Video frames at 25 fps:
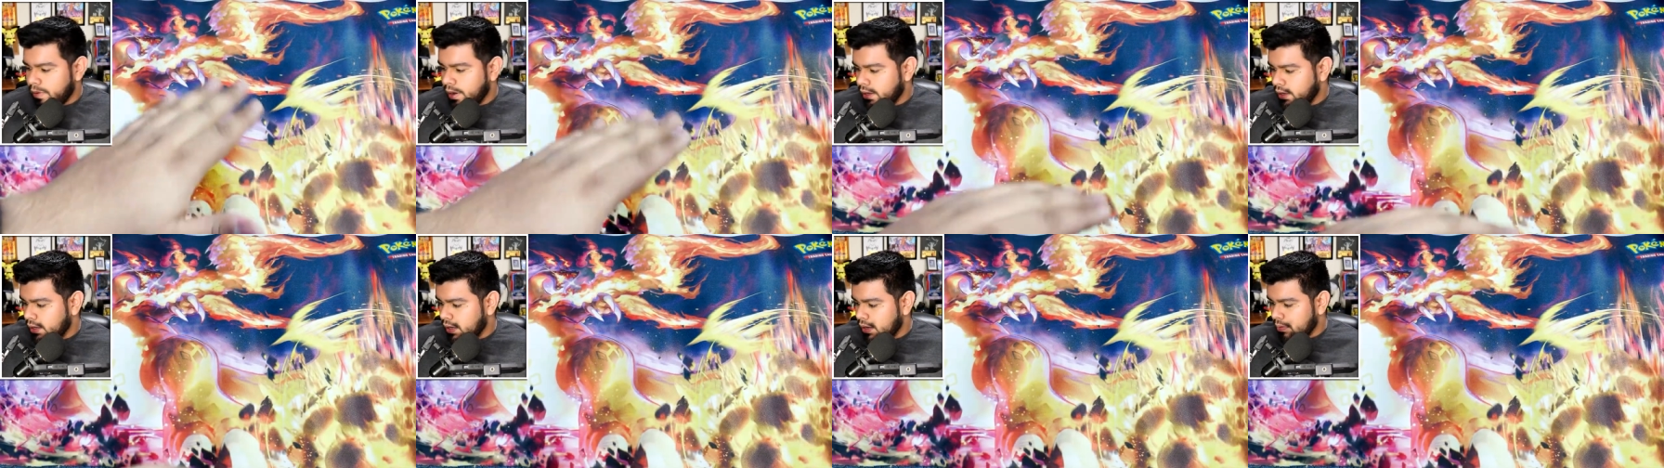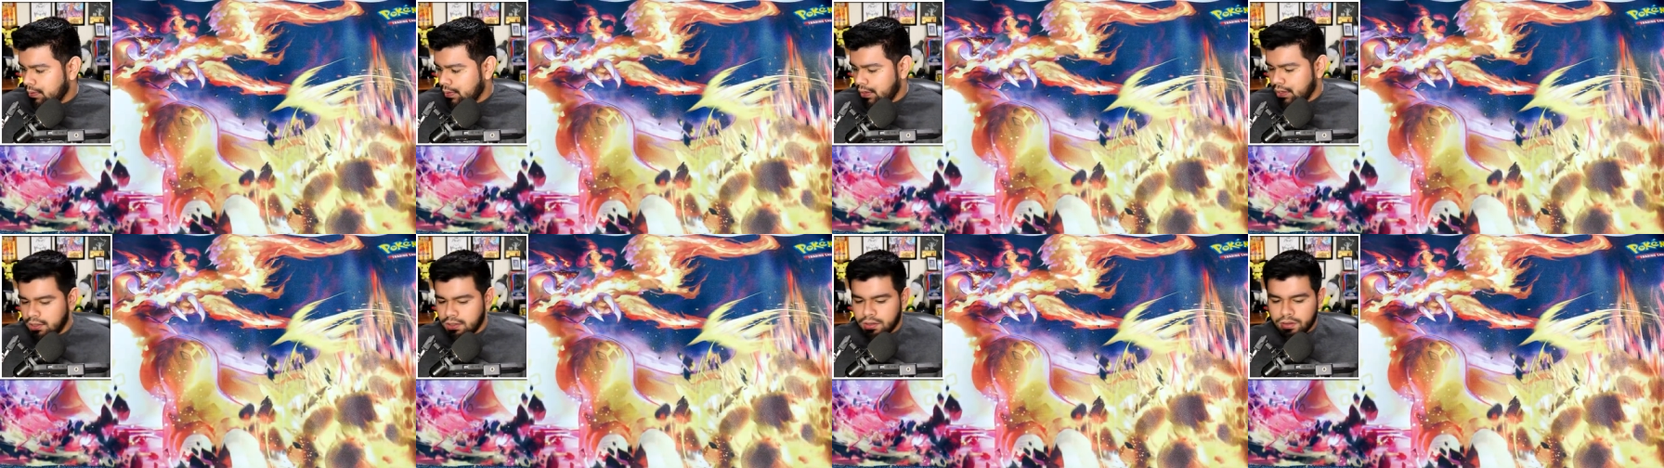right
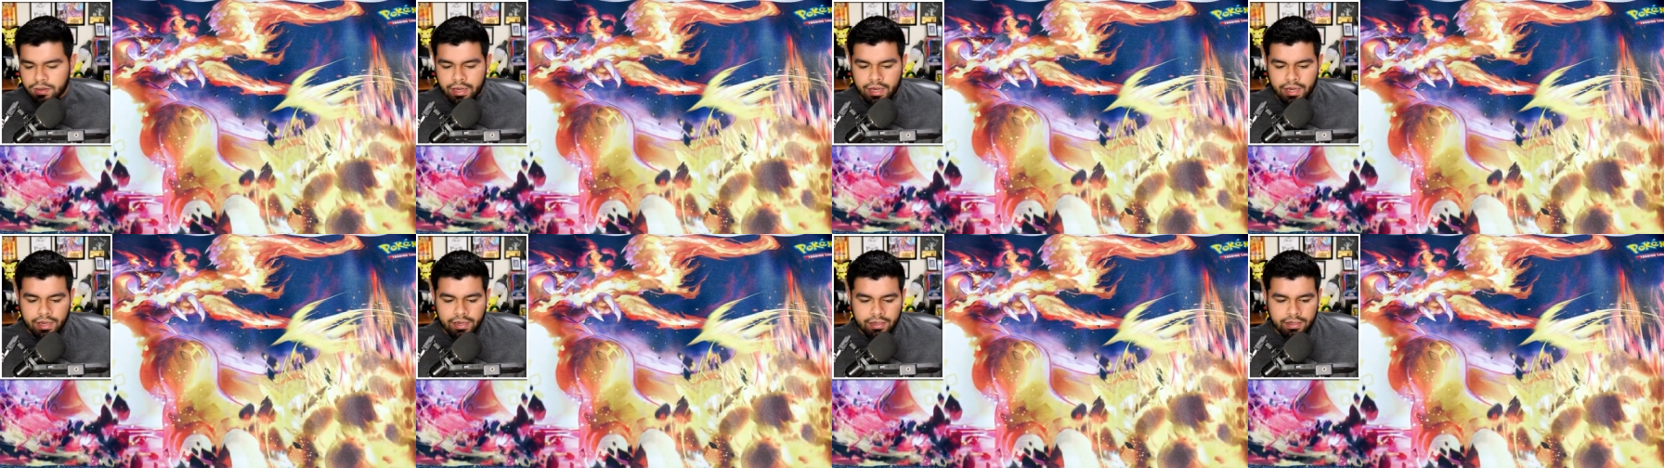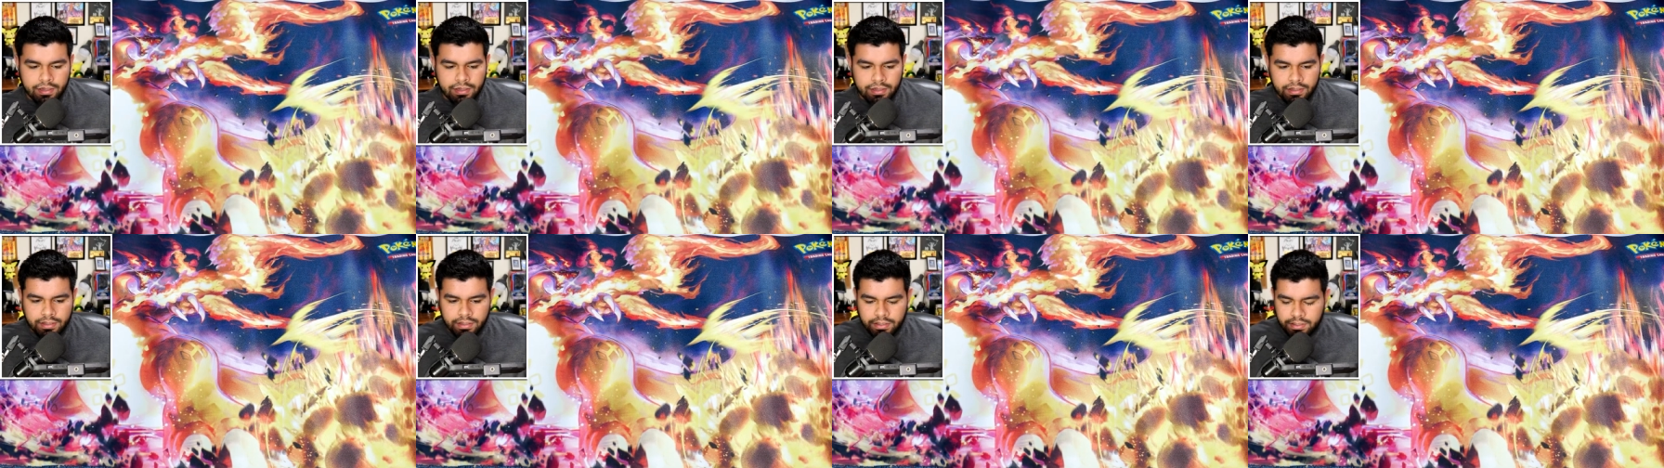there, but it's okay.
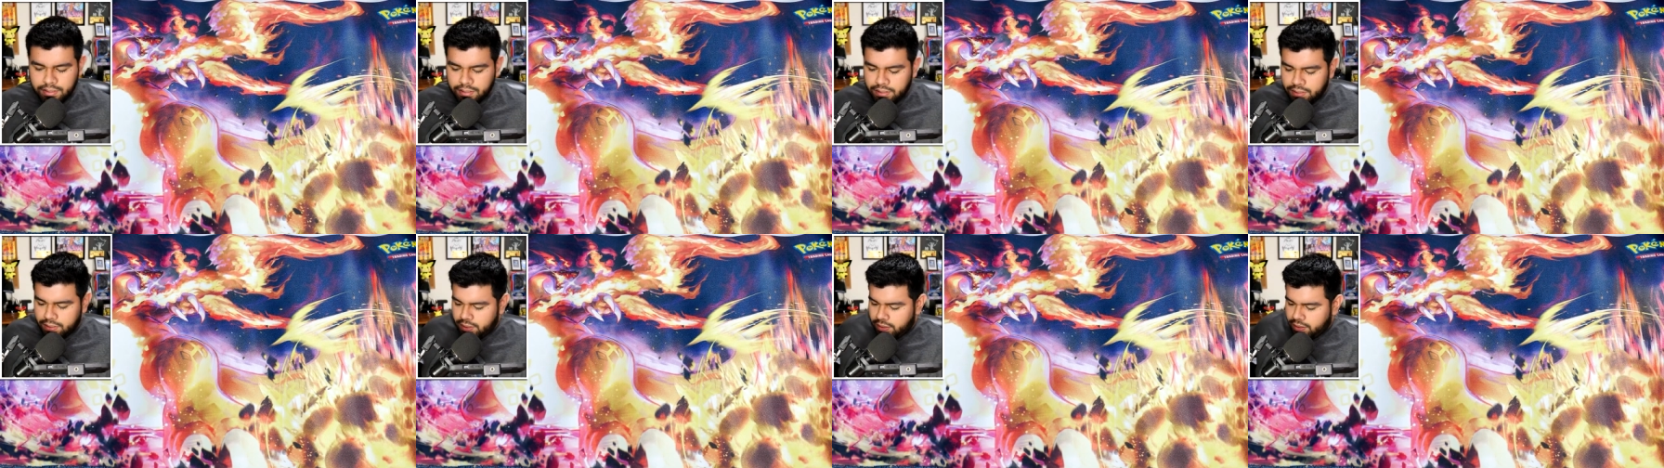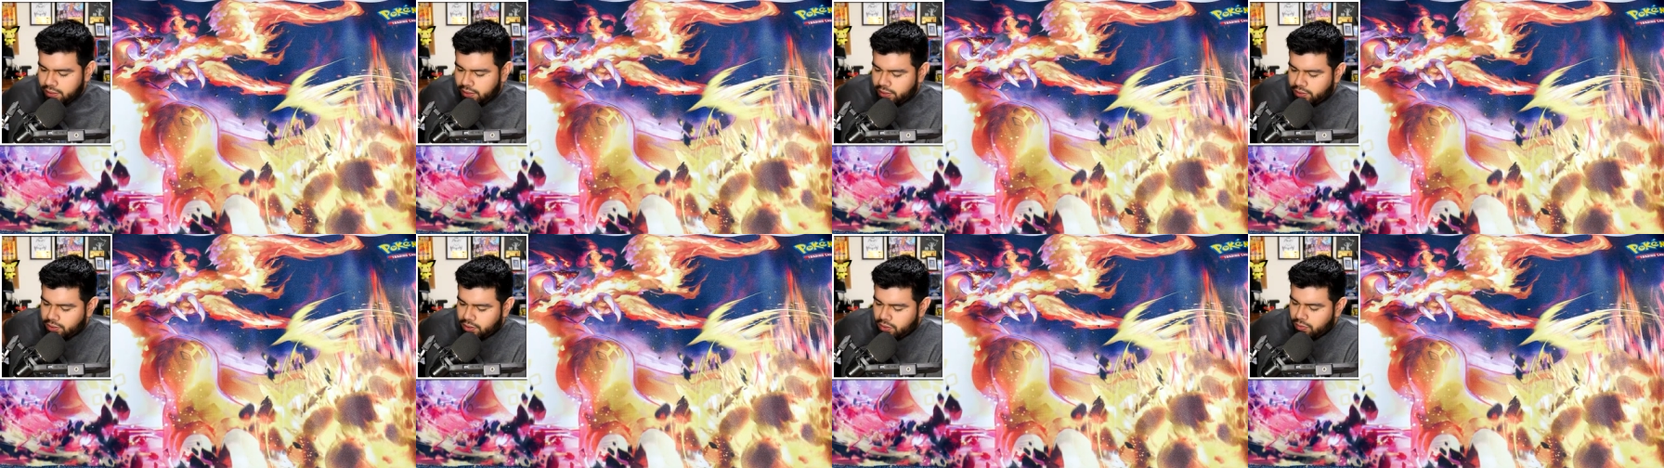
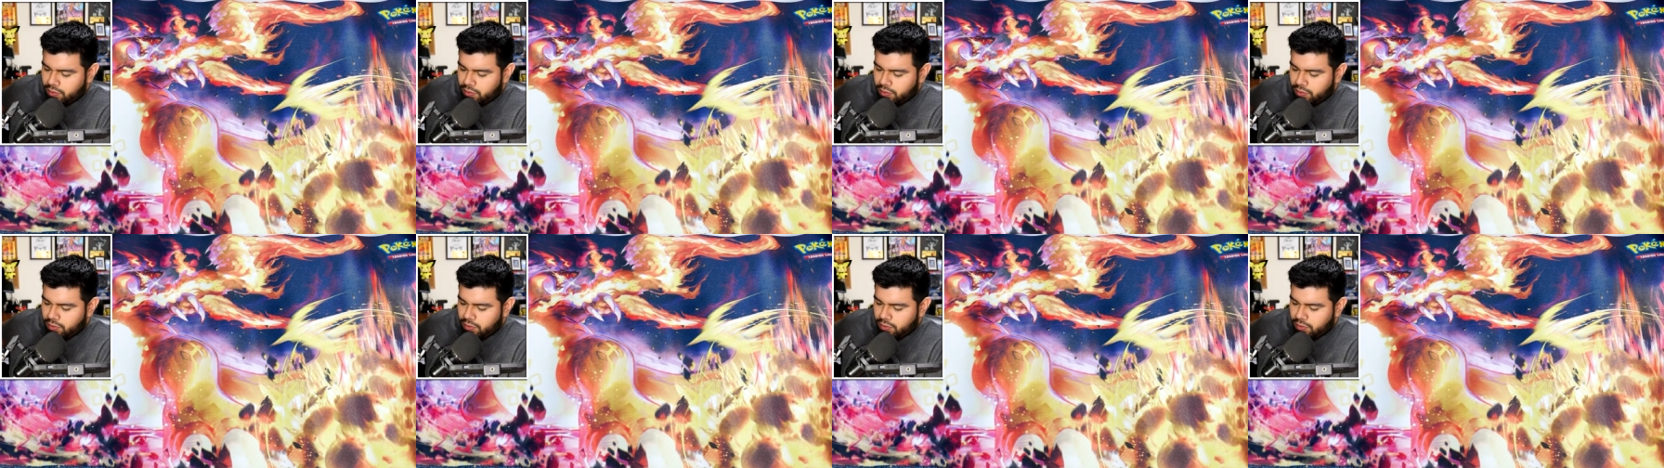It's